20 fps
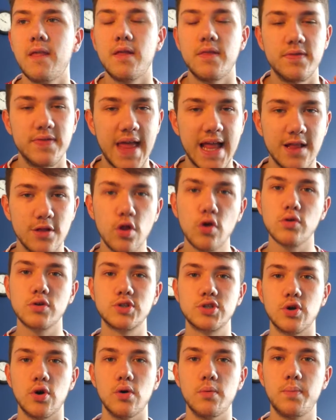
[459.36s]
then
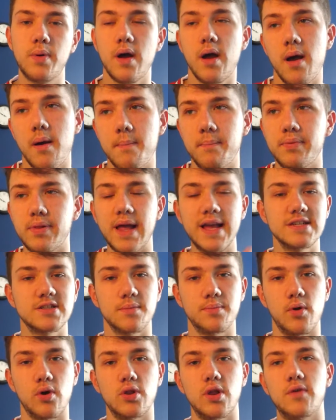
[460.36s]
looks up, plays the
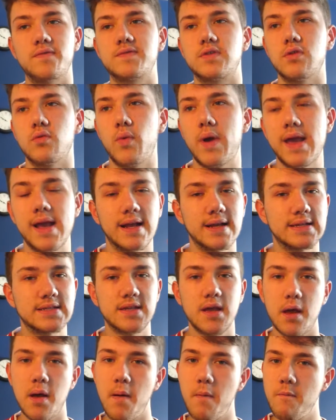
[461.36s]
ball off to the wings,
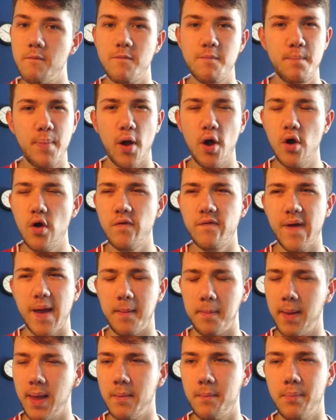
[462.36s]

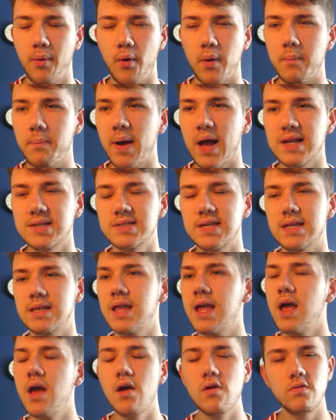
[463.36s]
perfect pinpoint passing.
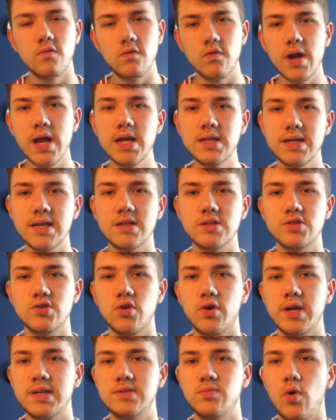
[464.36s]
Really
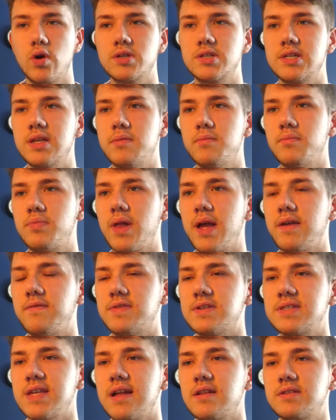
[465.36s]
enjoys watching him play for
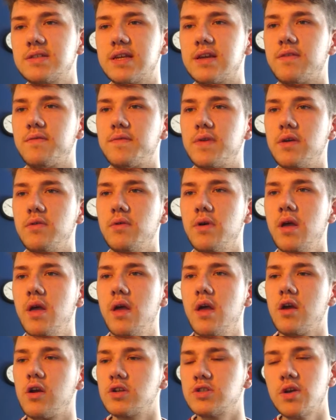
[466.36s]
Celtic
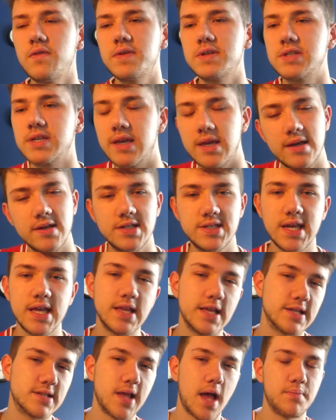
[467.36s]
because obviously you see
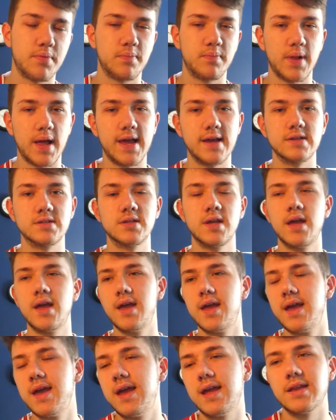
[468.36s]
these type of players
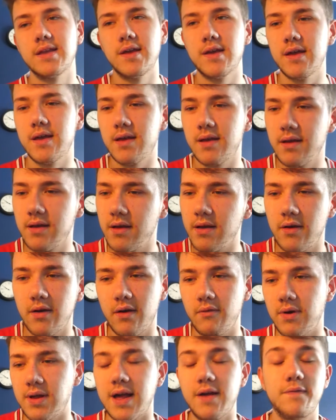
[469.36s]
in your,
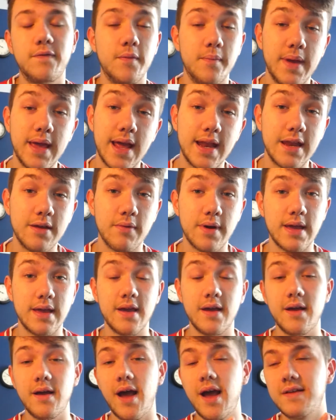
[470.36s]
well, for me anyway,
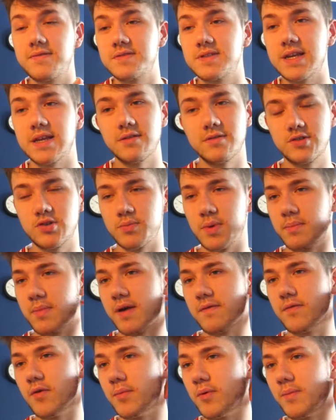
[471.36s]
I've seen some in my
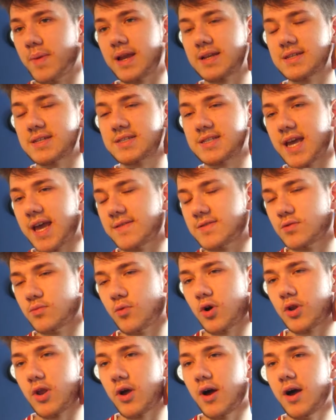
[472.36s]
Football Manager saves and
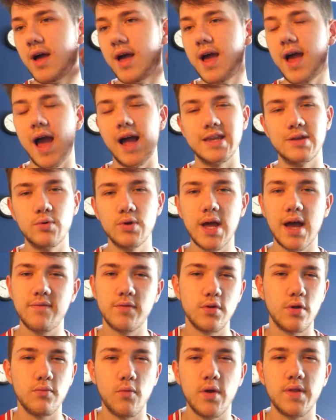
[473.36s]
whatnot, and you want to have a
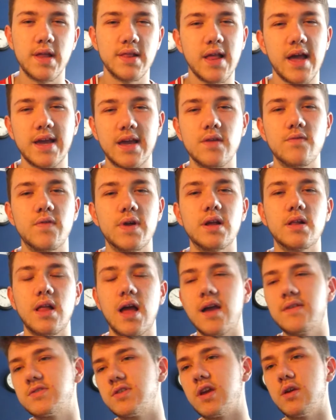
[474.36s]
look what they're like in real
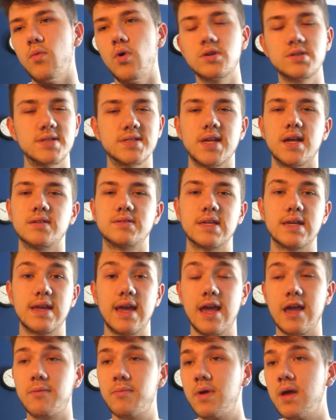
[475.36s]
life. So you watch a Celtic
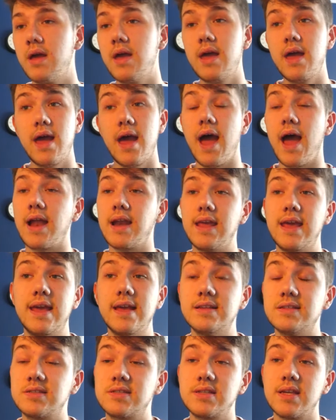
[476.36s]
game, and
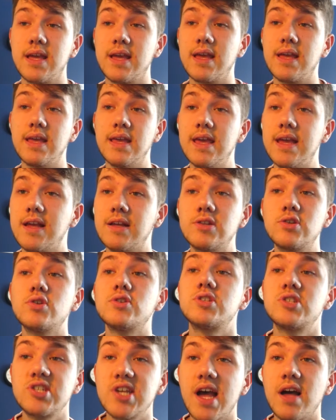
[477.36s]
you can
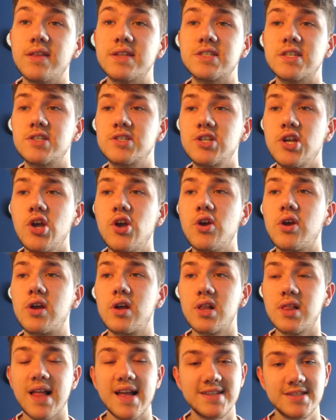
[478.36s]
just tell there's a certain
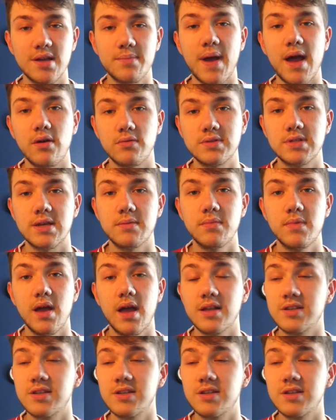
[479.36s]
class about him, a